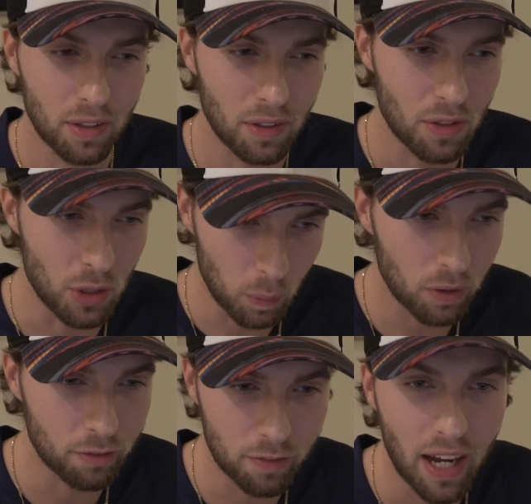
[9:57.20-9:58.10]
you will
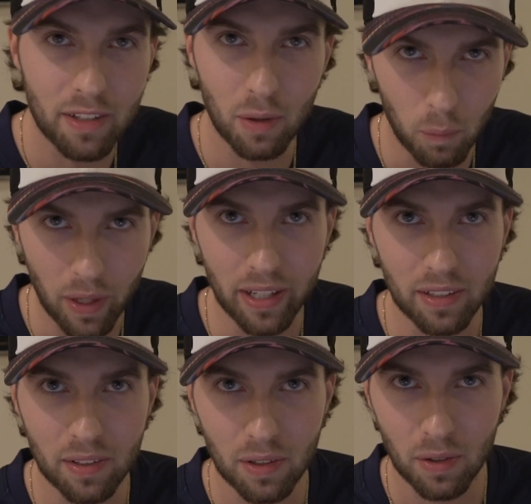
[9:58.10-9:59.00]
find a way,
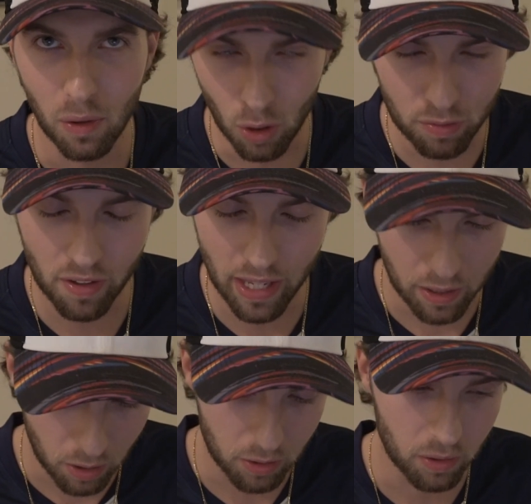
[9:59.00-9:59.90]
over that
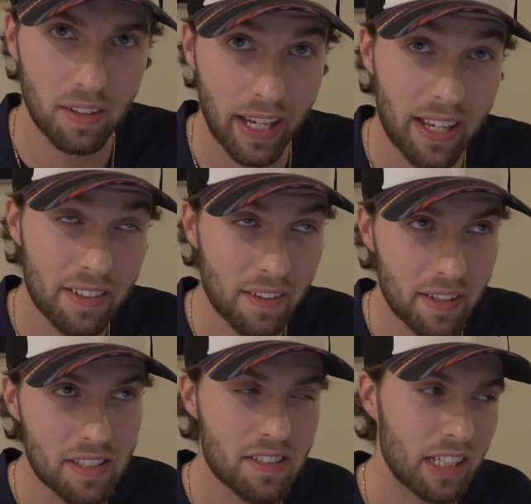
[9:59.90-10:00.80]
hurdle. And
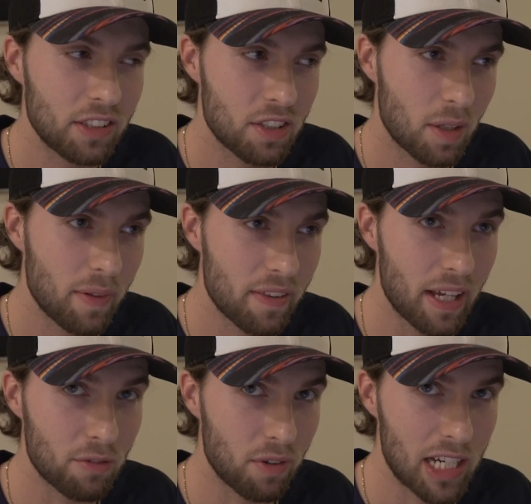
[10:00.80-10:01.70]
this is actually something that
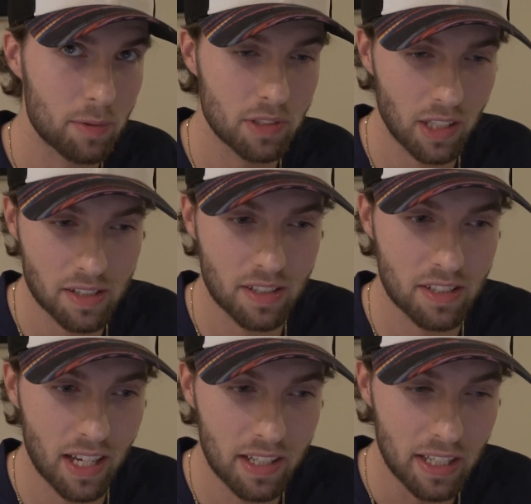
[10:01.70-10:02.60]
Rasmus likes to
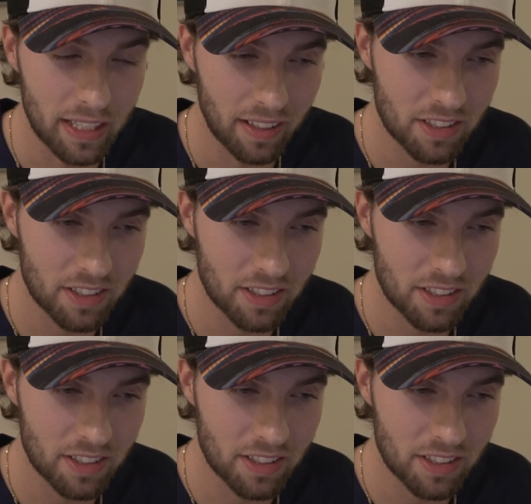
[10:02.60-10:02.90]
say. He likes